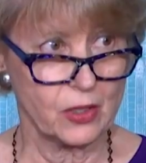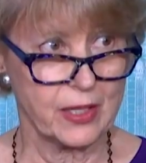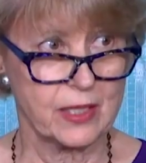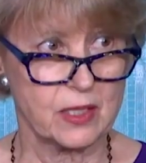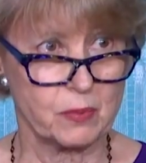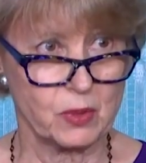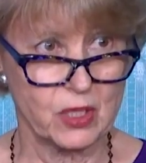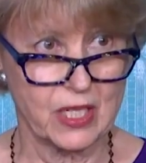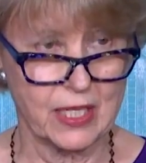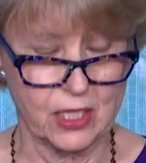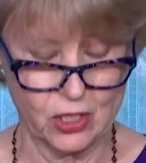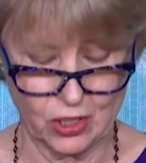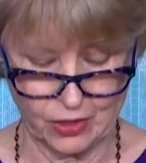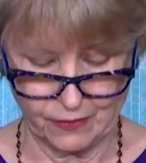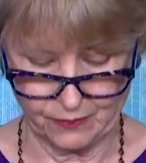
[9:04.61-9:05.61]

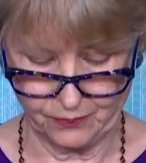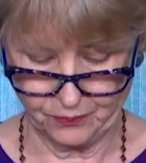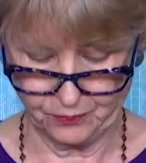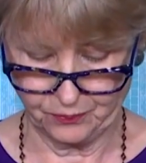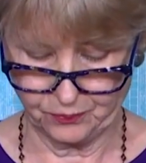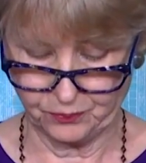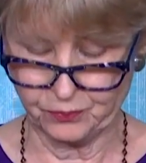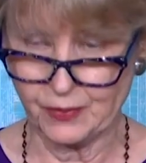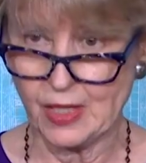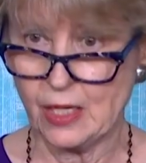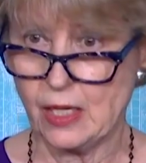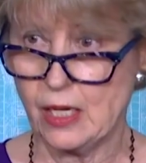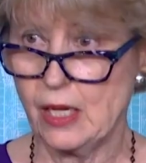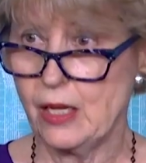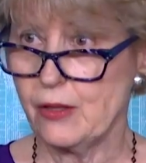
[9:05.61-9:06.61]
transportation.
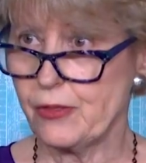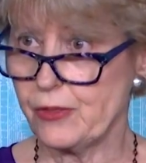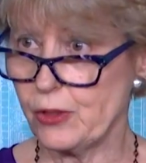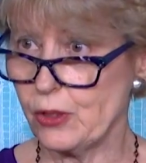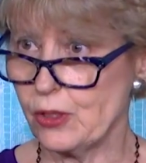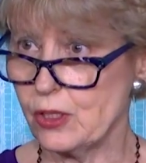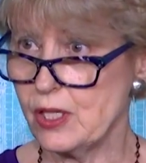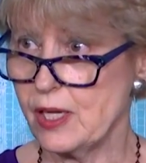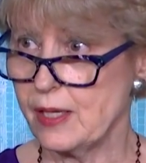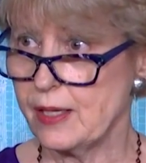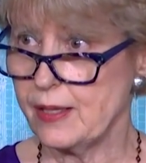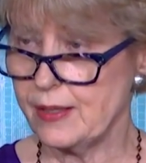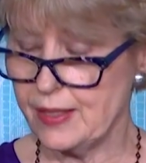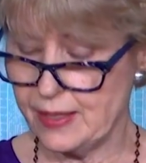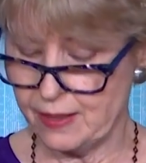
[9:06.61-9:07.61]
Third,
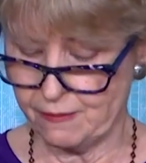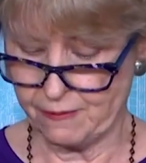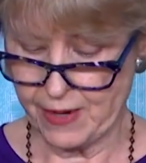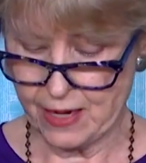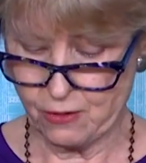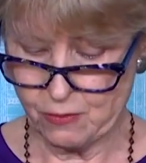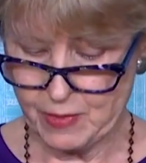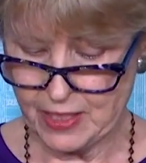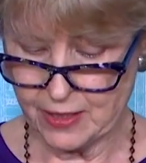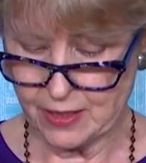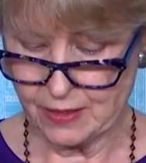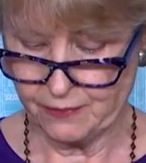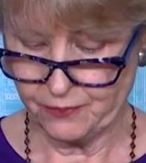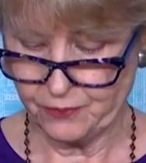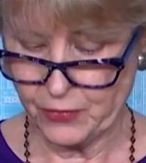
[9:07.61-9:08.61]
the
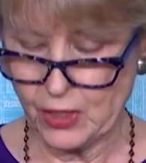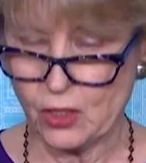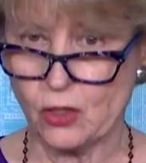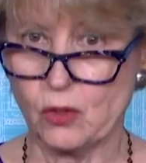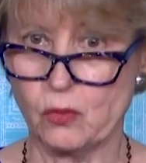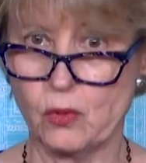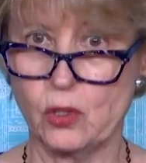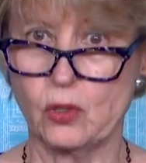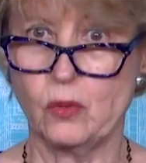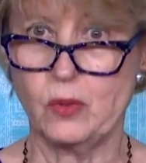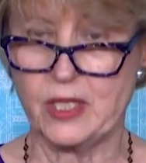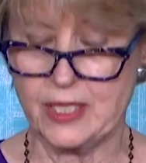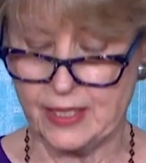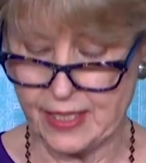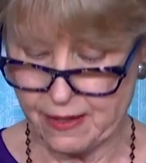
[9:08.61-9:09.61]
environment. The route
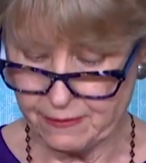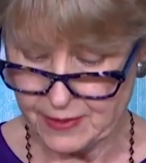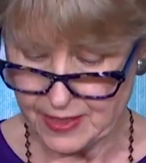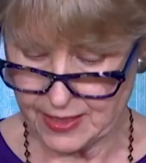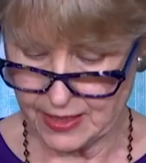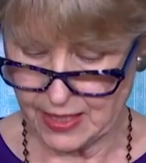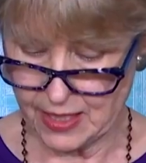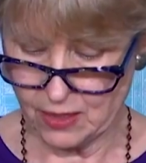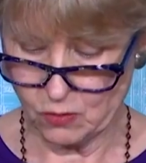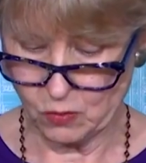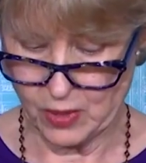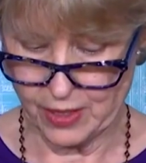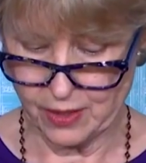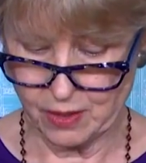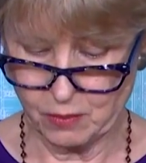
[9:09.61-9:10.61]
would devastate
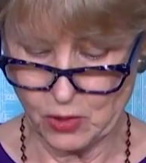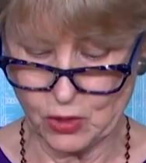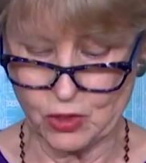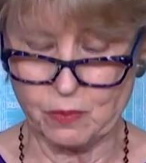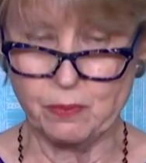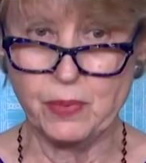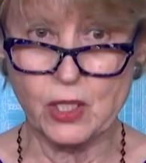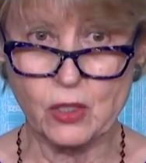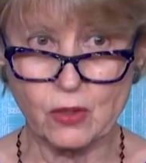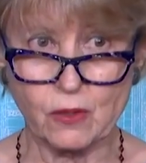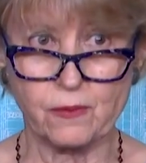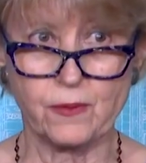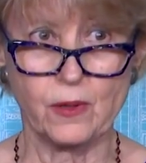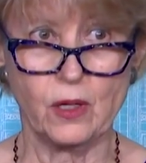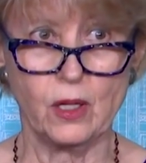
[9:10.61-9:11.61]
one of the most
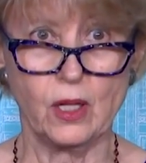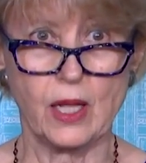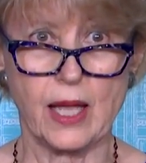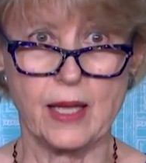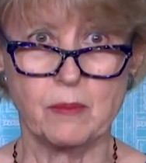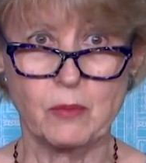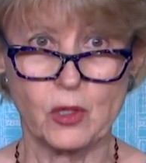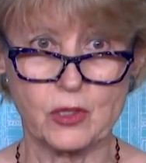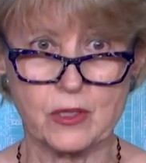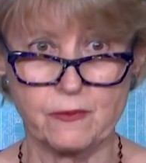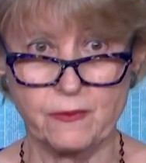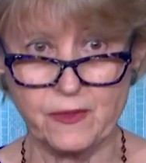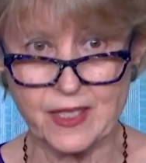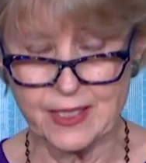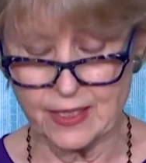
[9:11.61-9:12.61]
beautiful and most
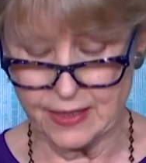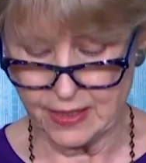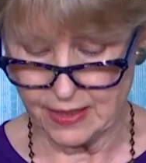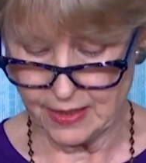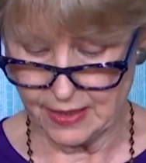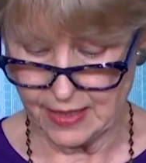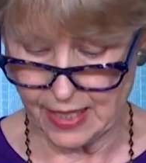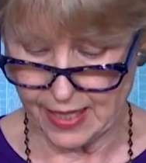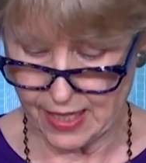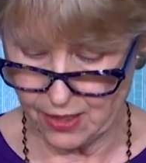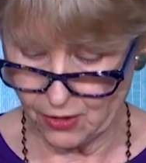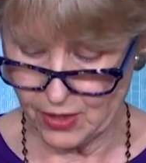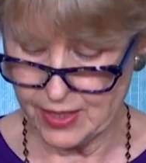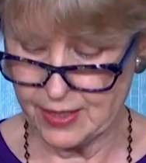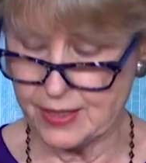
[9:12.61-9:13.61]
visited
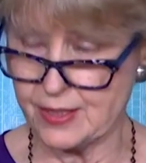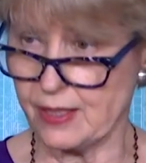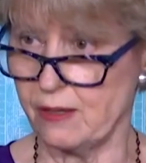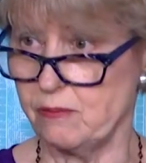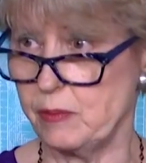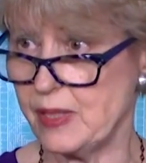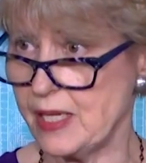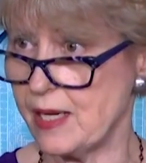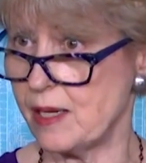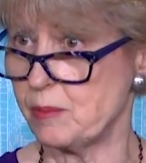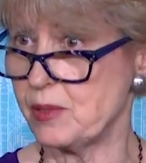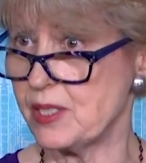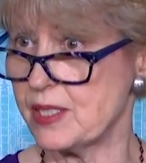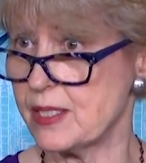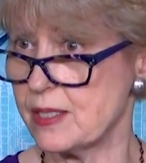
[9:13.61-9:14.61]
areas of
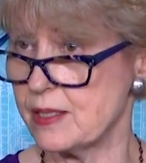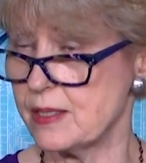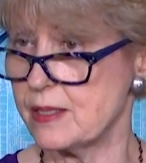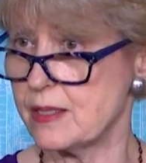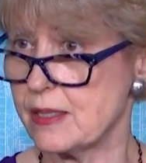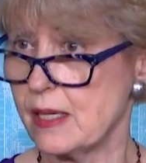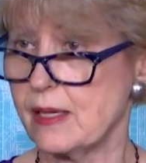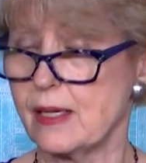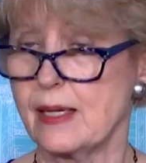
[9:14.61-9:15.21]
Minneapolis's